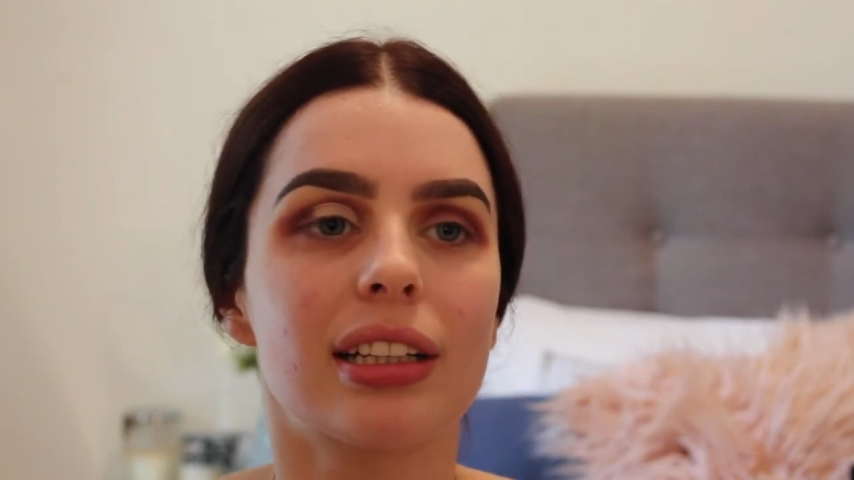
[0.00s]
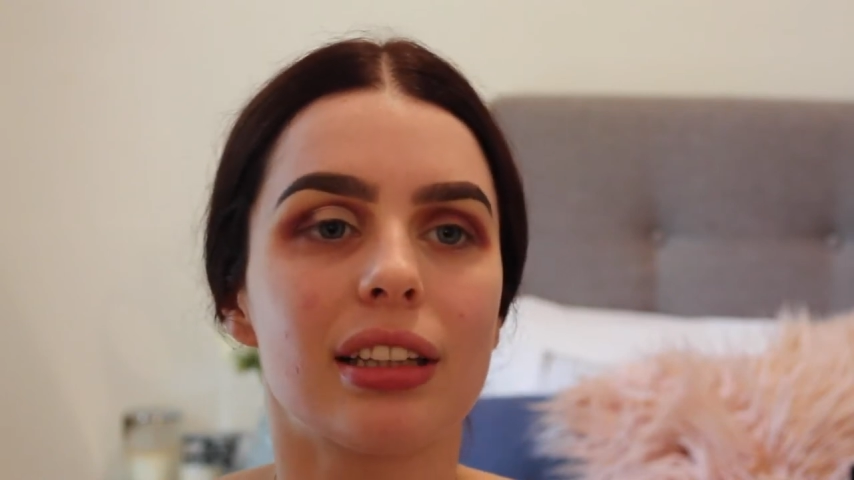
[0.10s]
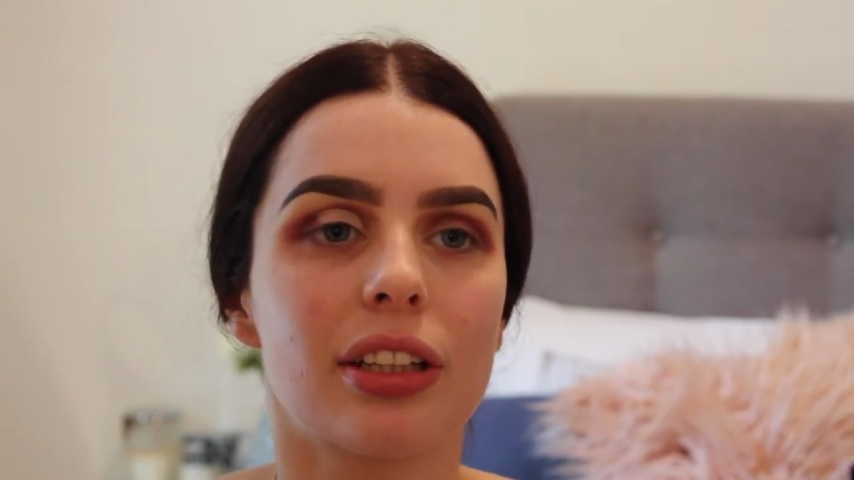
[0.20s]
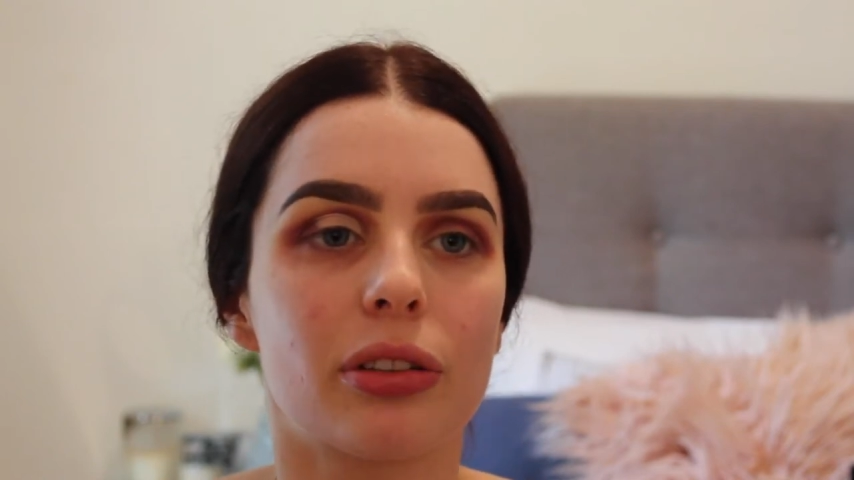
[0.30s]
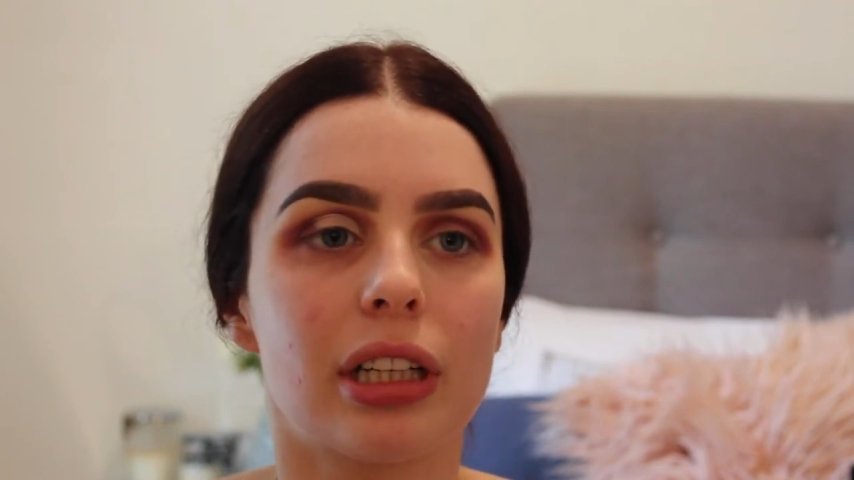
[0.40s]

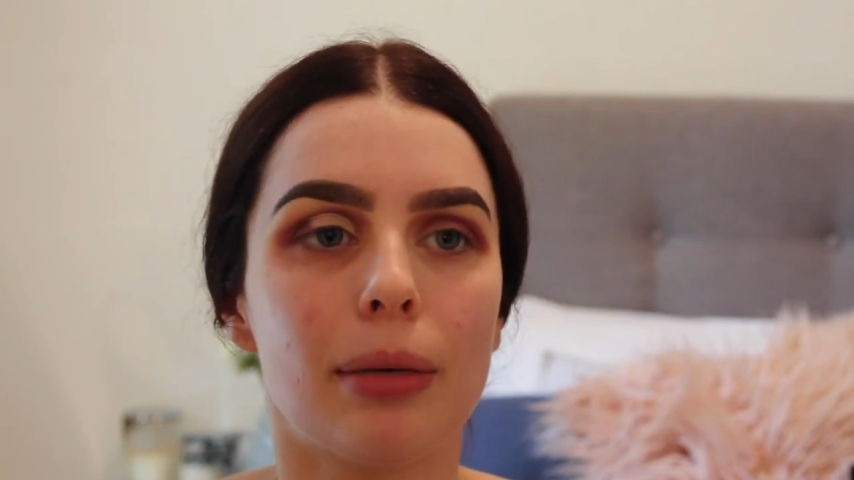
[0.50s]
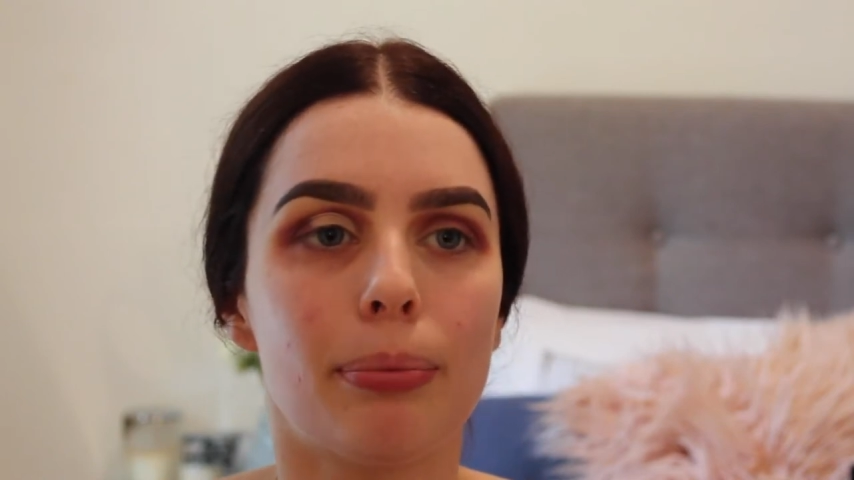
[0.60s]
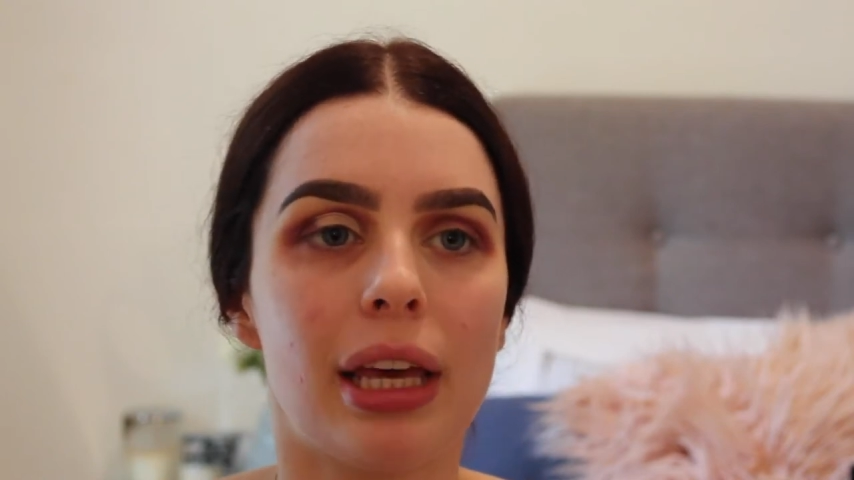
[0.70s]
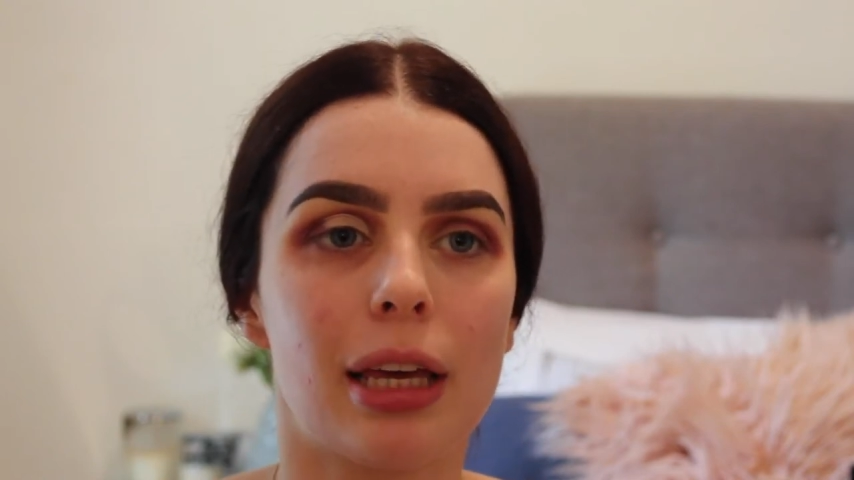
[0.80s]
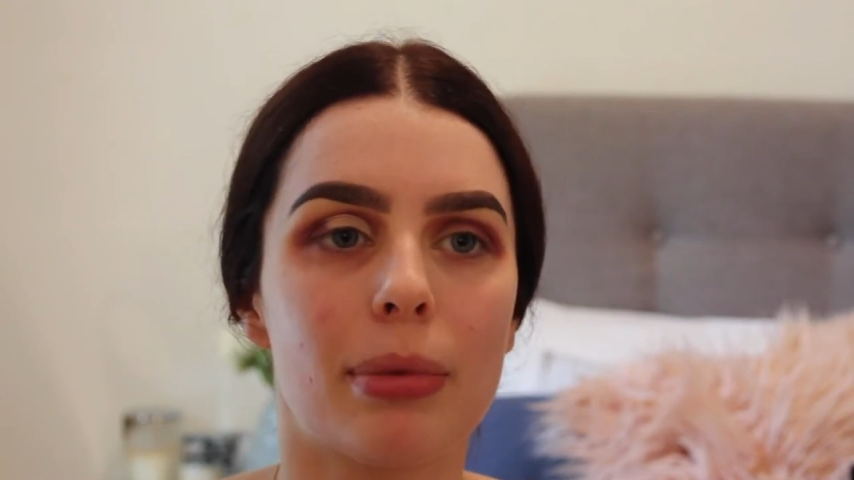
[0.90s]

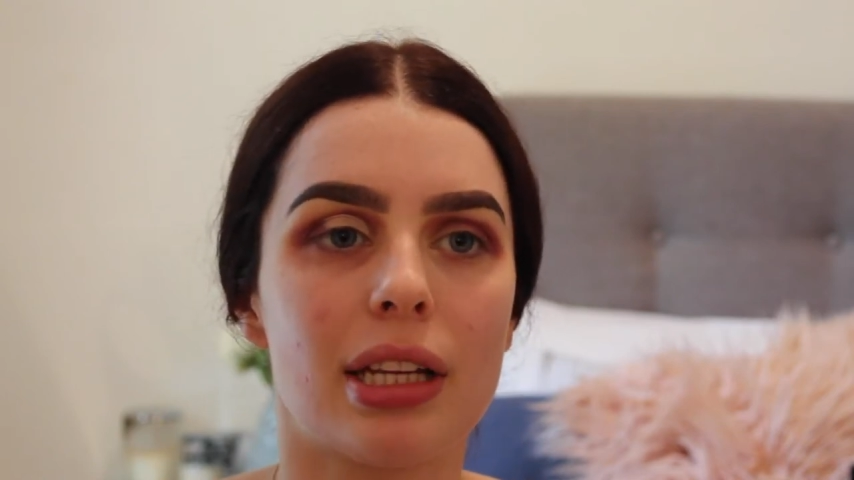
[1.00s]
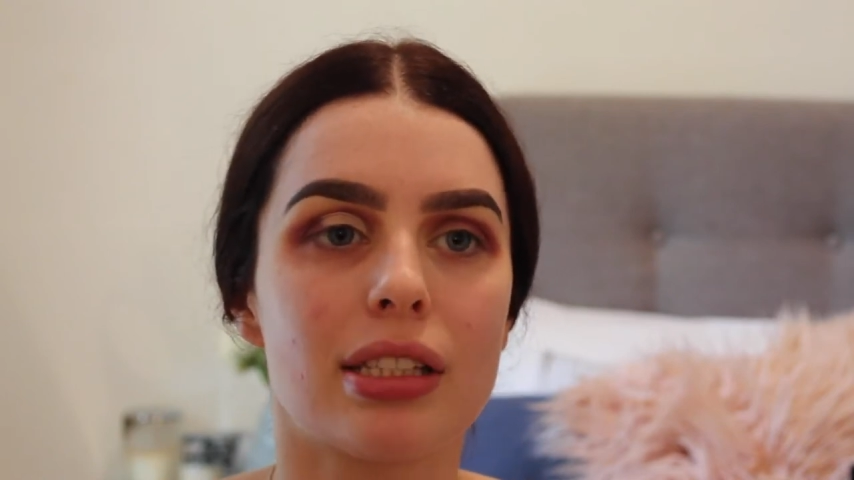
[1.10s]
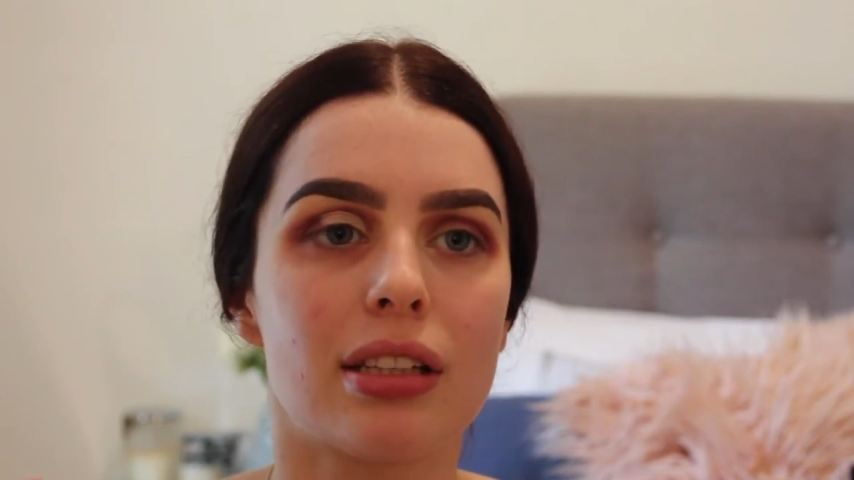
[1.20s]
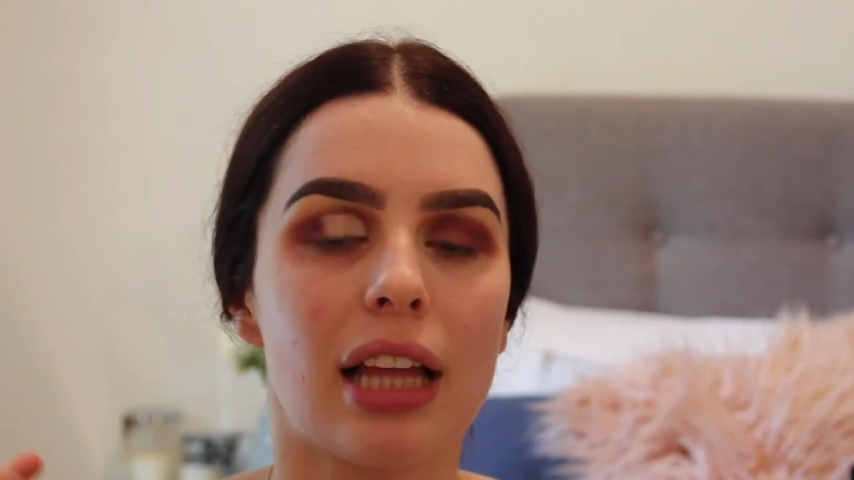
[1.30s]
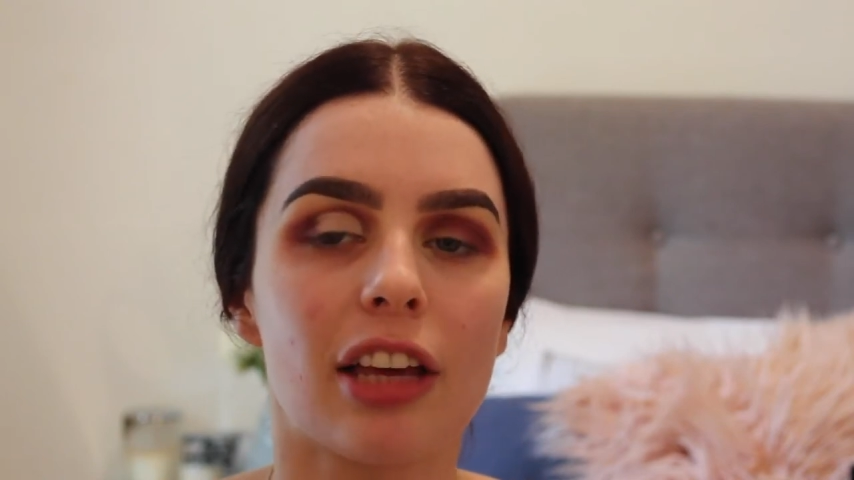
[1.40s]
glittery
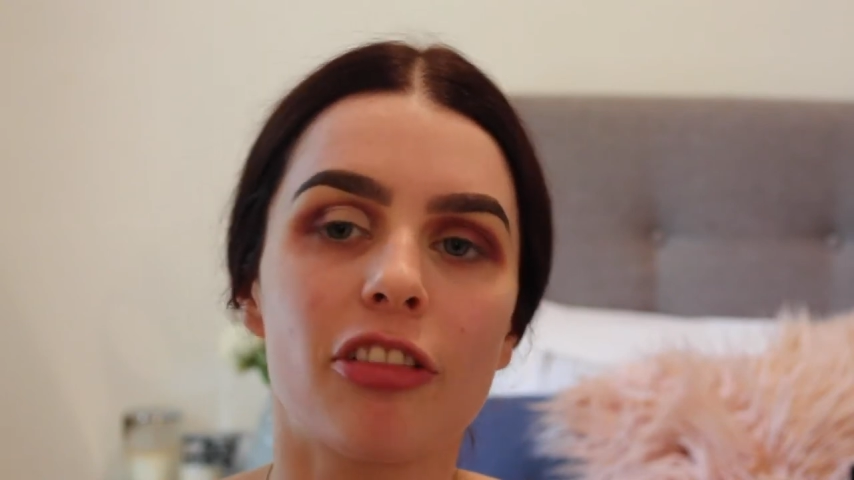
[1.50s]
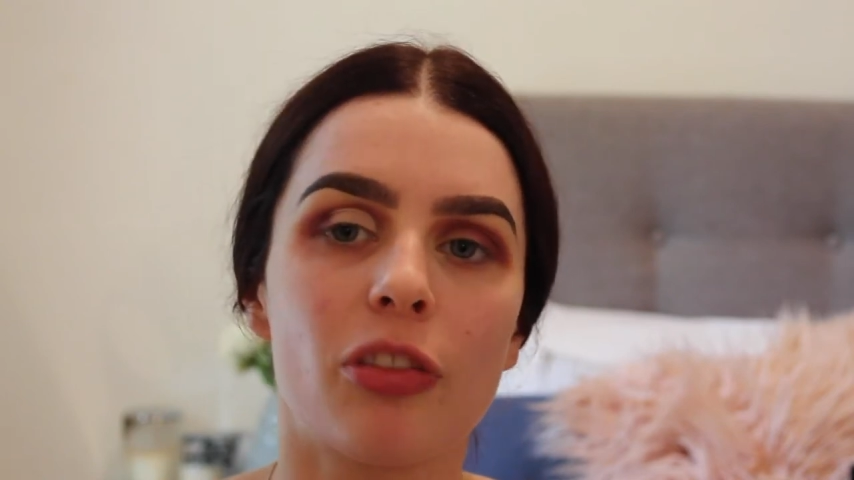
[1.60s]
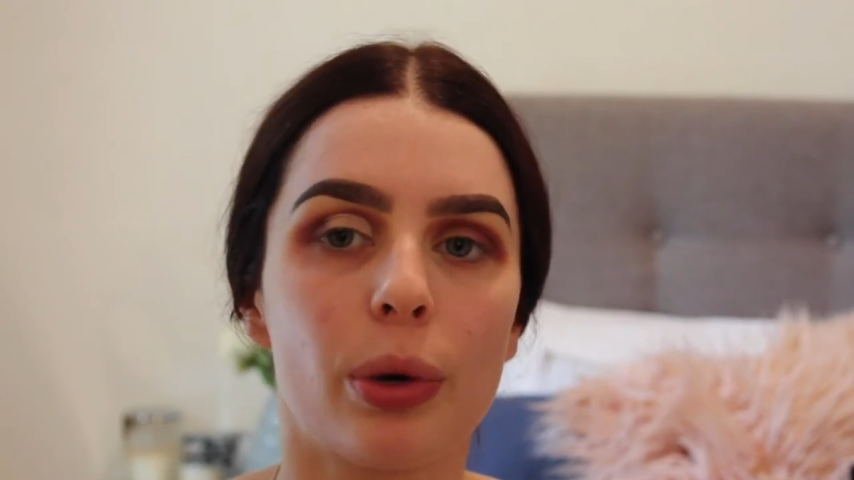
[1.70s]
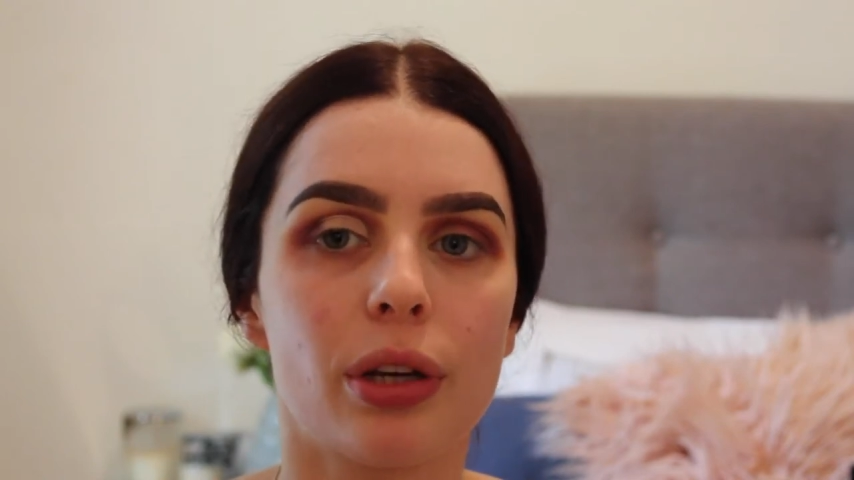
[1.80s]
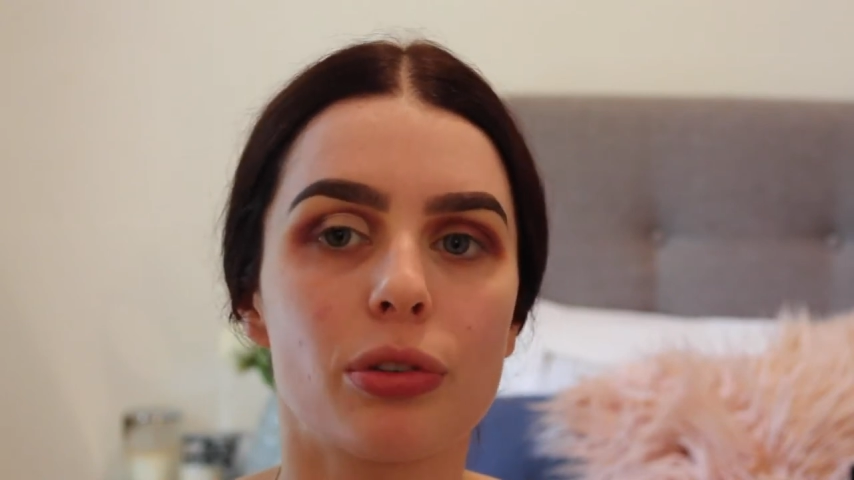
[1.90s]
pigments and like
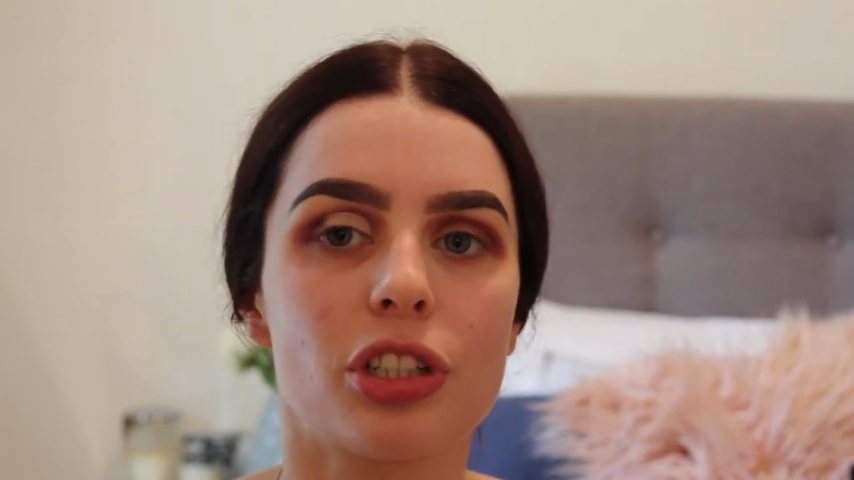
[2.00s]
foil